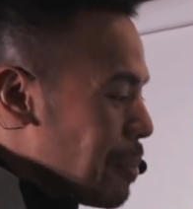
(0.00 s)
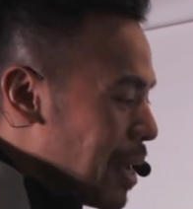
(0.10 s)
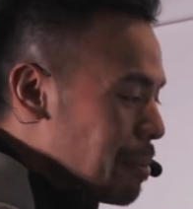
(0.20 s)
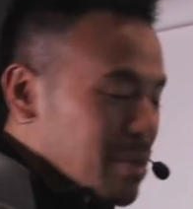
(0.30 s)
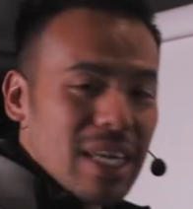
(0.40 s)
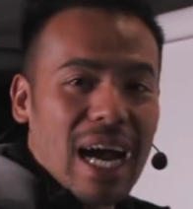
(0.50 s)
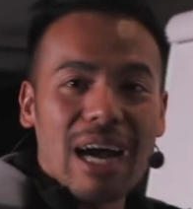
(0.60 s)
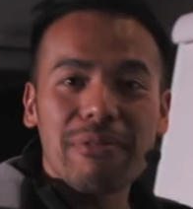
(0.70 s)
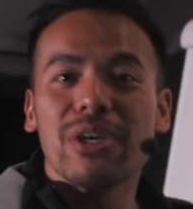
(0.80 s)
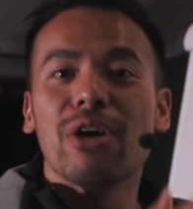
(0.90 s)
be able to
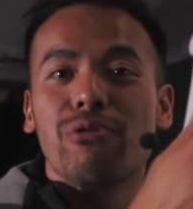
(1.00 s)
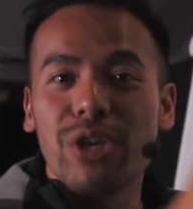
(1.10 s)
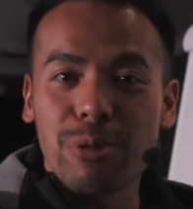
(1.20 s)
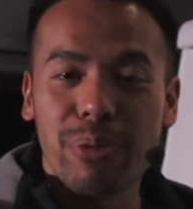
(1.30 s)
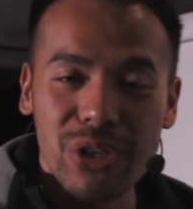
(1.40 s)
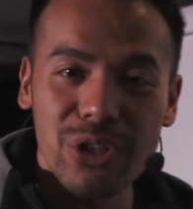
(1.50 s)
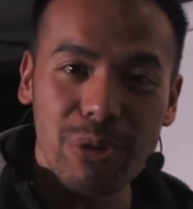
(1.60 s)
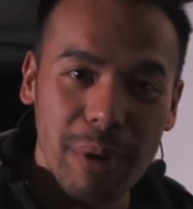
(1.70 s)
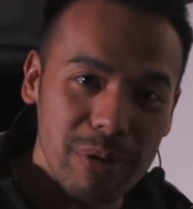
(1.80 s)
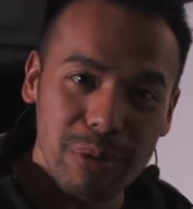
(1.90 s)
have a rich person
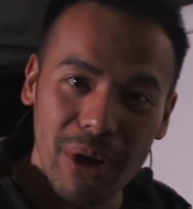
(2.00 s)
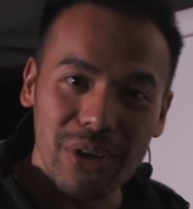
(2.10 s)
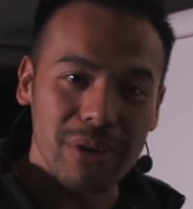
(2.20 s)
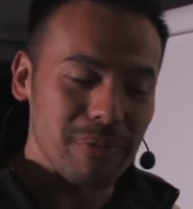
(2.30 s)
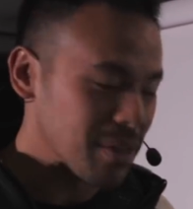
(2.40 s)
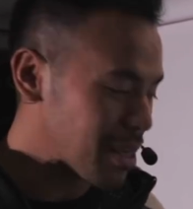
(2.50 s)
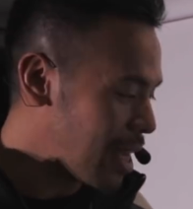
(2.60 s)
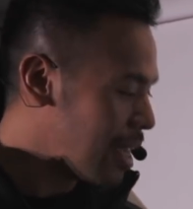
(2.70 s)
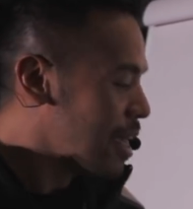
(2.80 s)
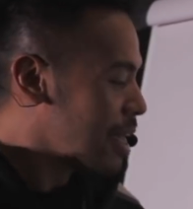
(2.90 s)
to be able to model.
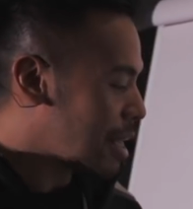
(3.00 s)
Okay.